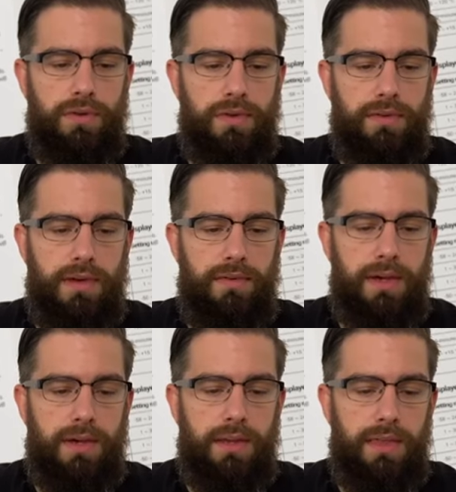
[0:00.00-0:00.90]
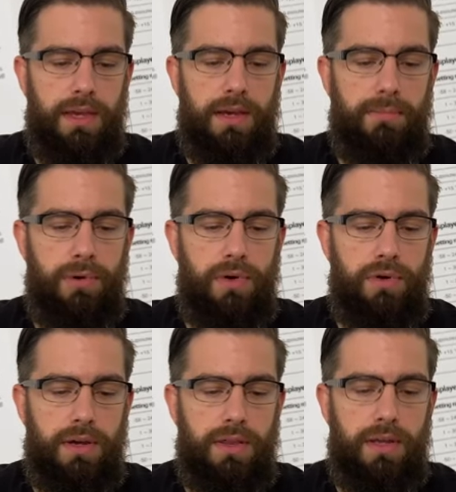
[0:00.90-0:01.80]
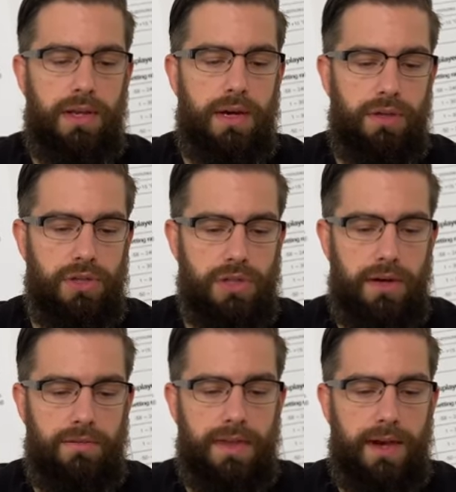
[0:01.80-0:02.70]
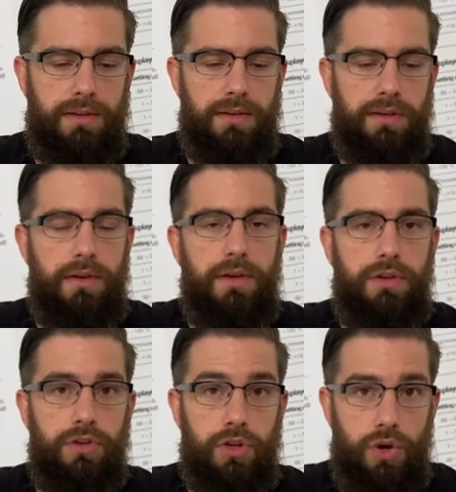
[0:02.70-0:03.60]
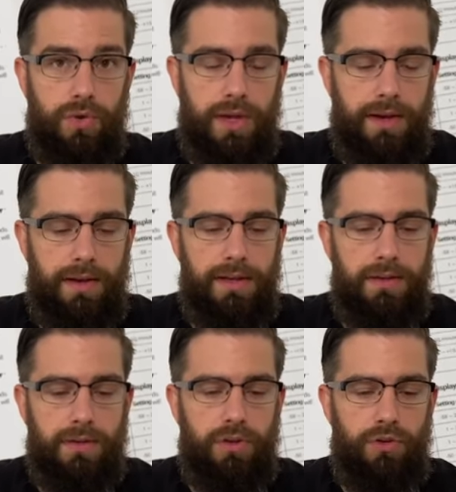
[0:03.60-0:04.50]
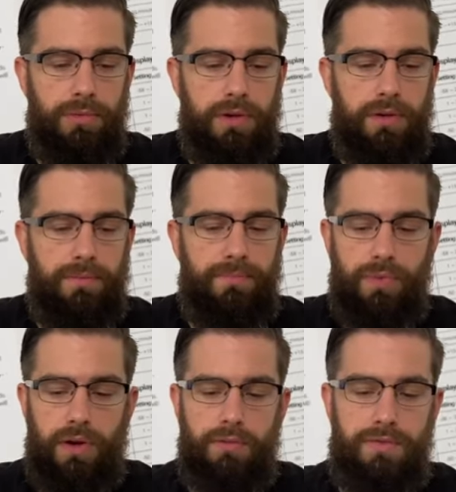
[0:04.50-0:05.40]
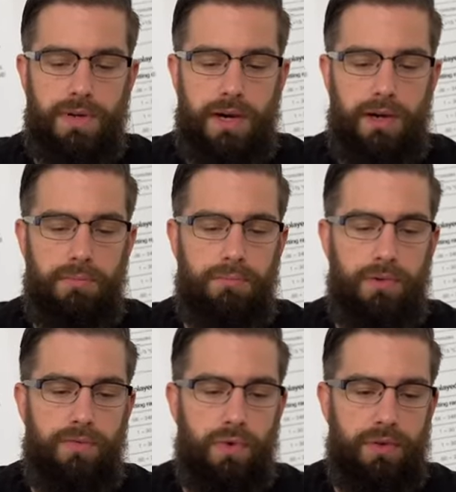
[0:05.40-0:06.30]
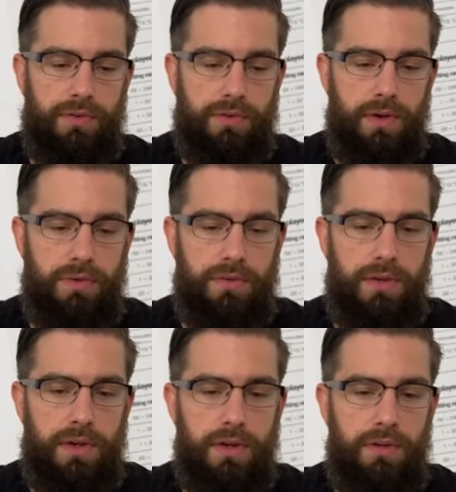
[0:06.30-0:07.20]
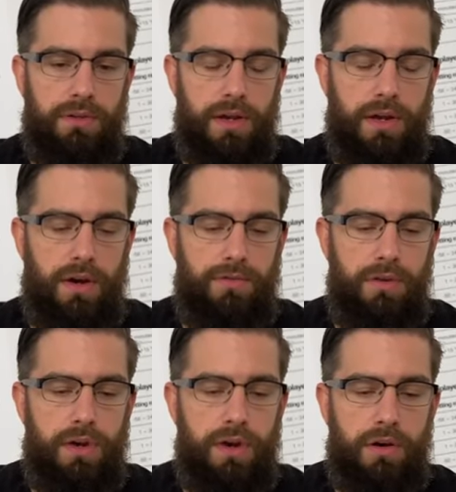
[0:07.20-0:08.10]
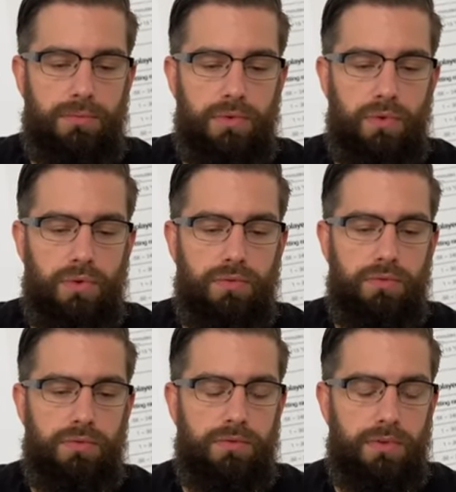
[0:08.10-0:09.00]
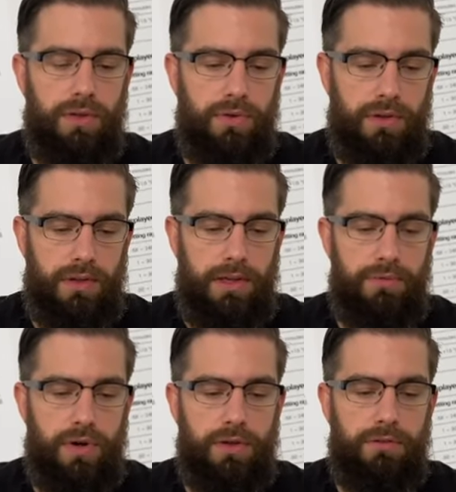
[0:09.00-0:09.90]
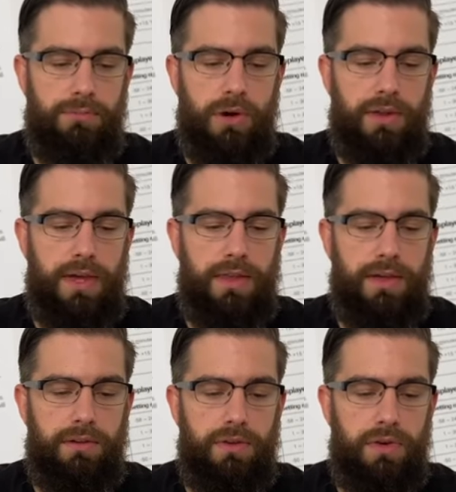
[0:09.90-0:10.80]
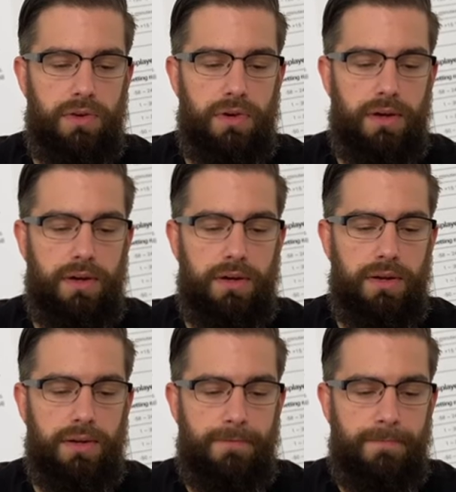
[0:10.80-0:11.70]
just giving the Inkbird the knowledge of that to know that it needs a little bit of time before it starts sending off alarms or you know keep trying to spark that thing to turn on.